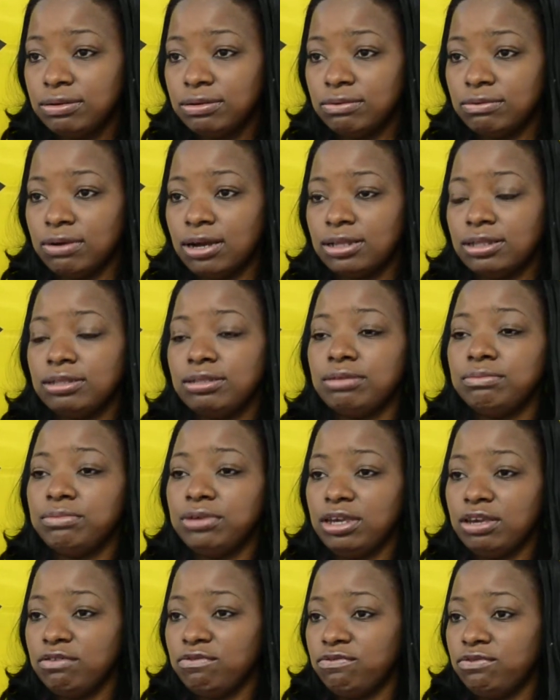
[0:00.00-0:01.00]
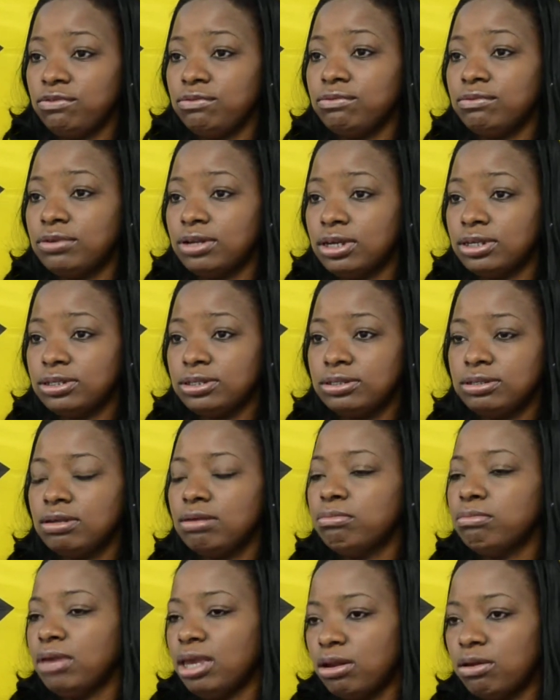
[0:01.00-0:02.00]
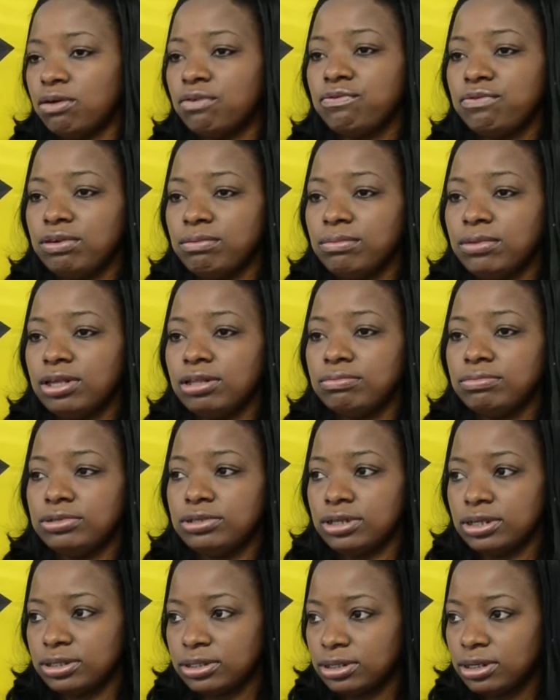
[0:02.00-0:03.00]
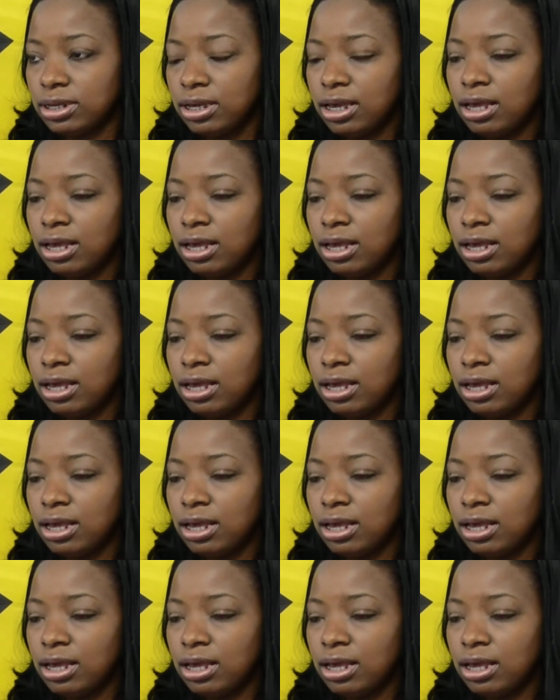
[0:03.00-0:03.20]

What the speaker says: rather than being viewed as male or female, but just